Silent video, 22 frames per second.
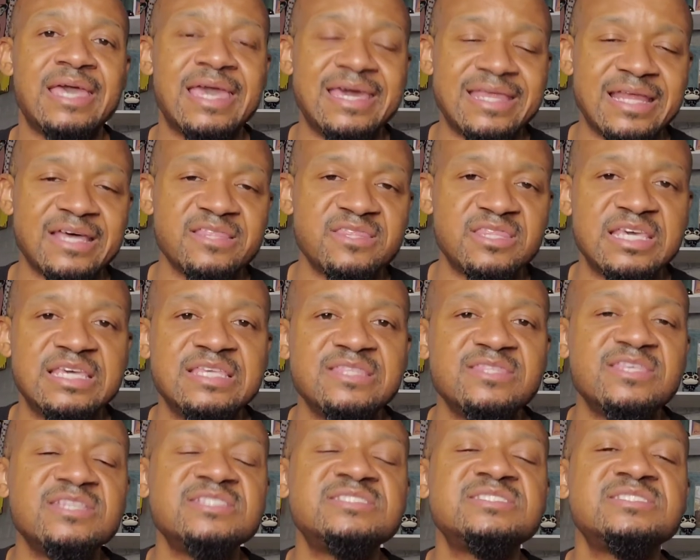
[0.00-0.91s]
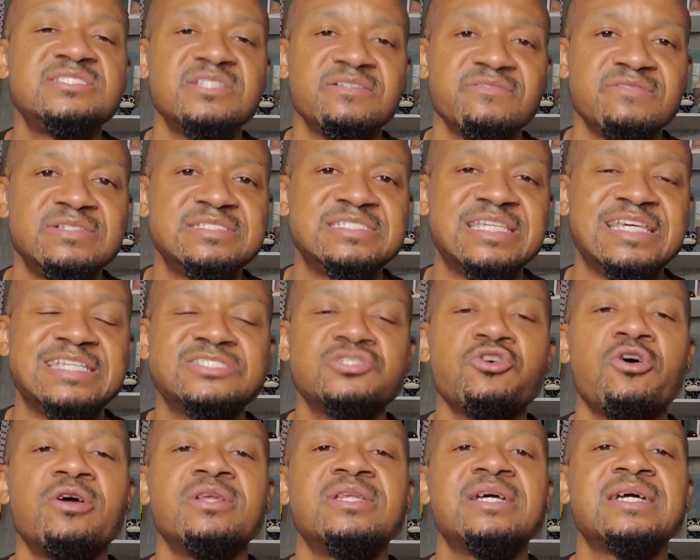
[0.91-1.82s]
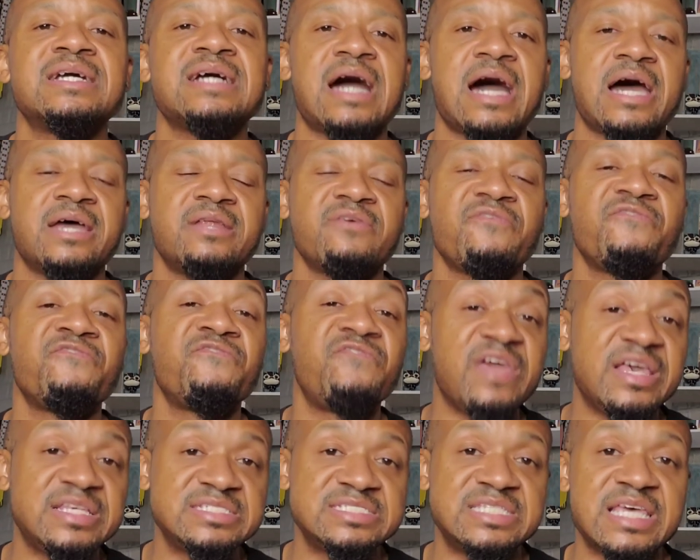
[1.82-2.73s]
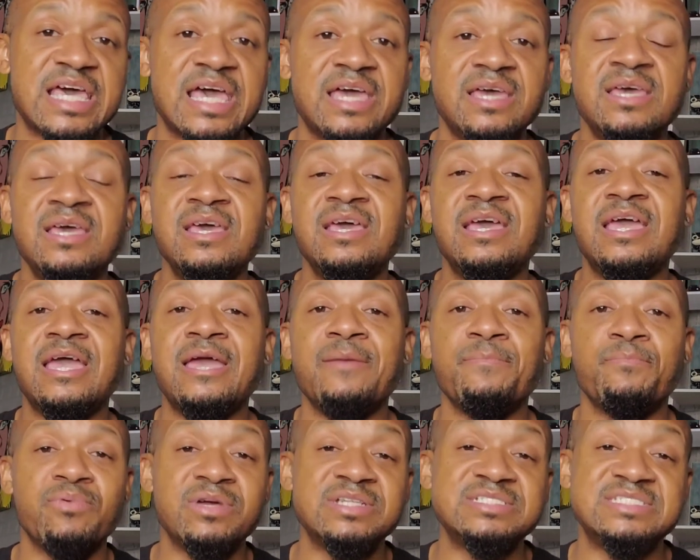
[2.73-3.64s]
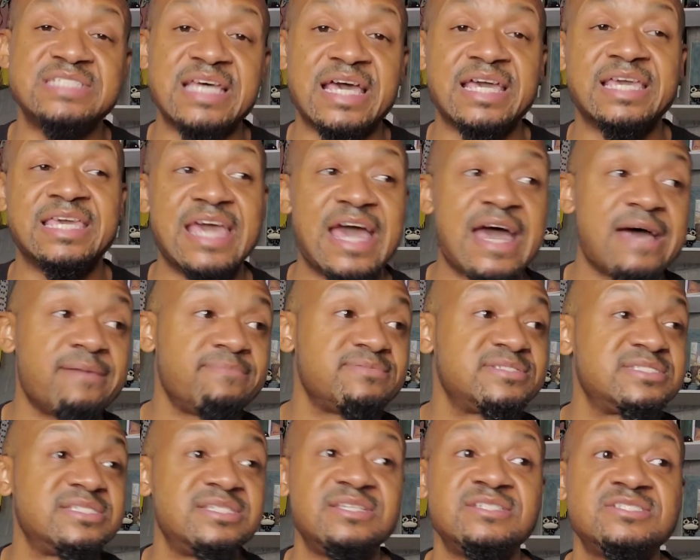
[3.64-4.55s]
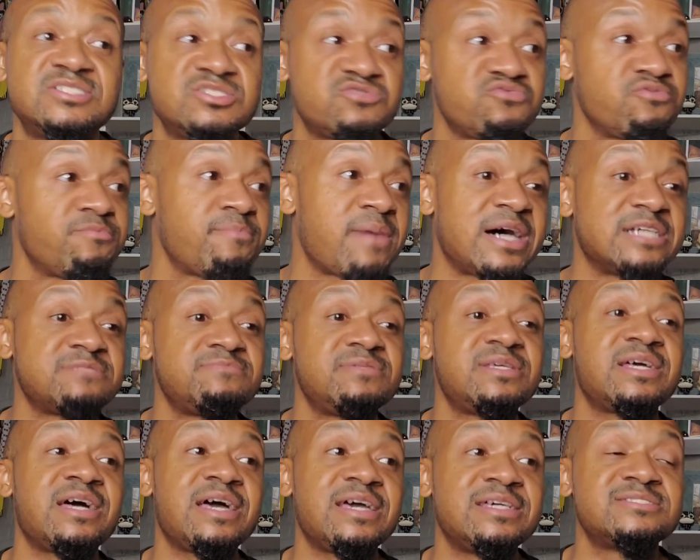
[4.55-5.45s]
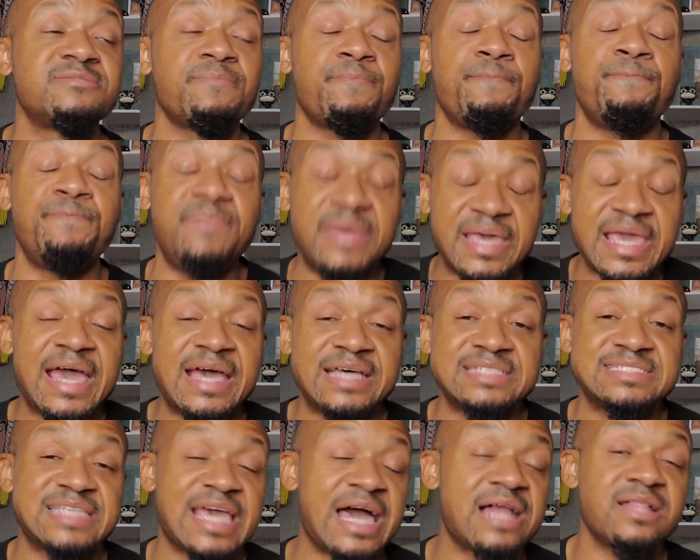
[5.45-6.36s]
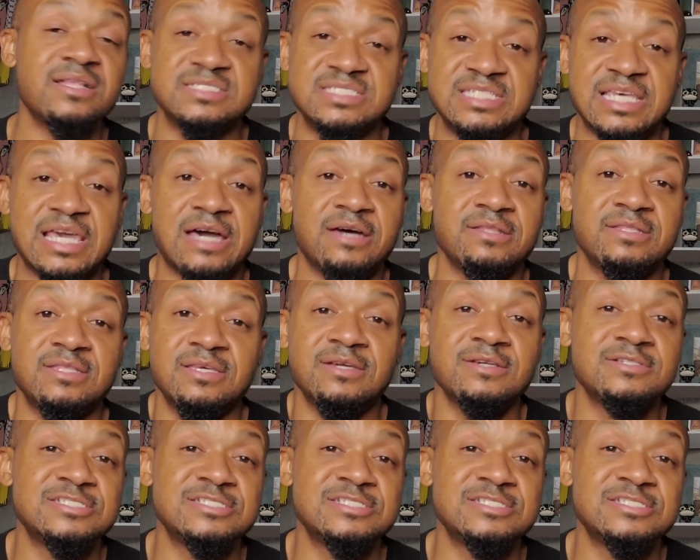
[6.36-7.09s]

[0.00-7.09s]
And I think this series is starting to kind of fix that and bridge that gaps. And it just reminds me, hey, it's a big ass galaxy out there.